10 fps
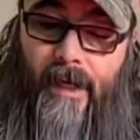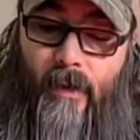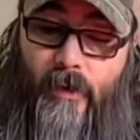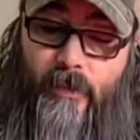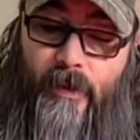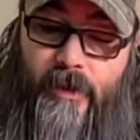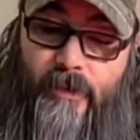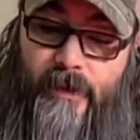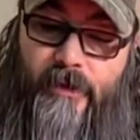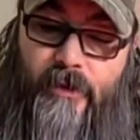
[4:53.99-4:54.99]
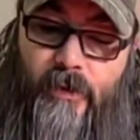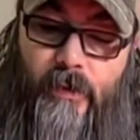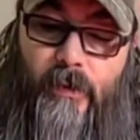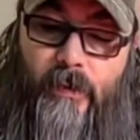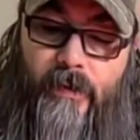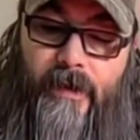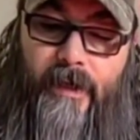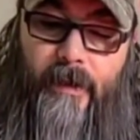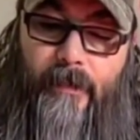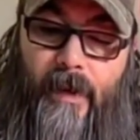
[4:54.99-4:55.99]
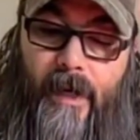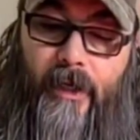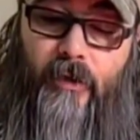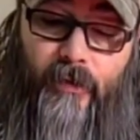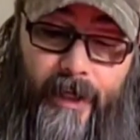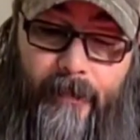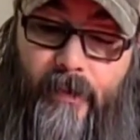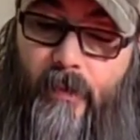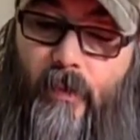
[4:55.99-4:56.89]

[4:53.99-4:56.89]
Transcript: Which brings me to the grip,